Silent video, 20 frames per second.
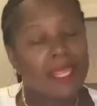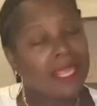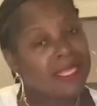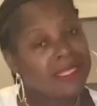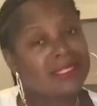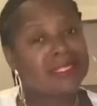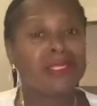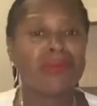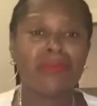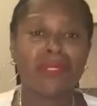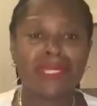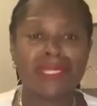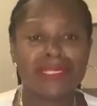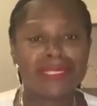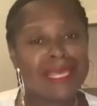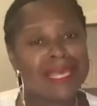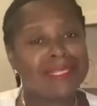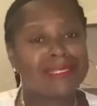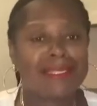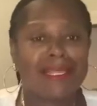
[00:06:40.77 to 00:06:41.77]
and see what
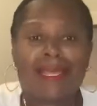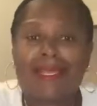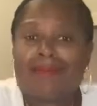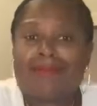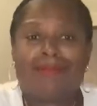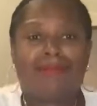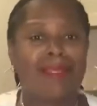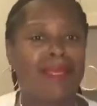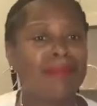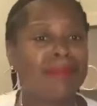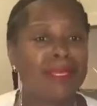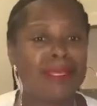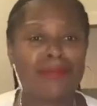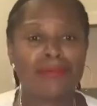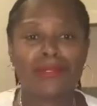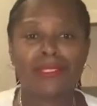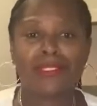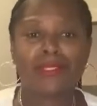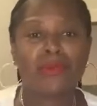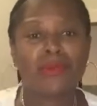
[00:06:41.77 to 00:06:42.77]
it tastes like. I
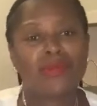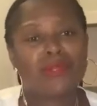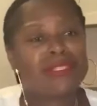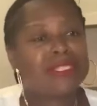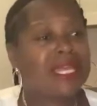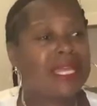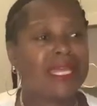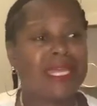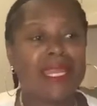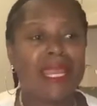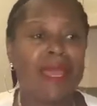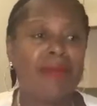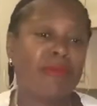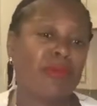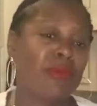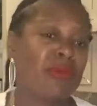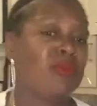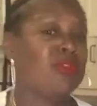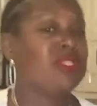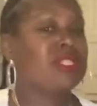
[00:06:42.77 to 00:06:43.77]
mean, what's the worst that could
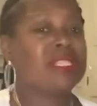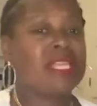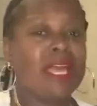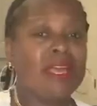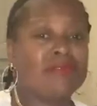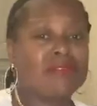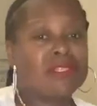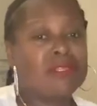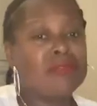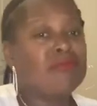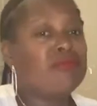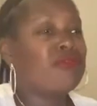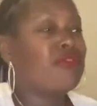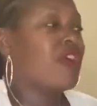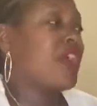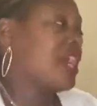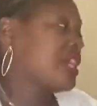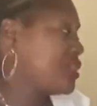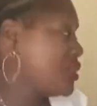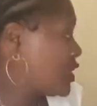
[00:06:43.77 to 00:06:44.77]
happen? We'll just have some
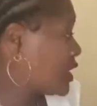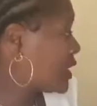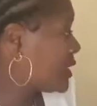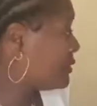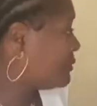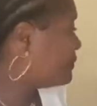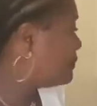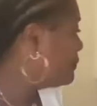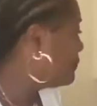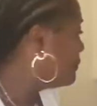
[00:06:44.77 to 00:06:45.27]
fried chicken.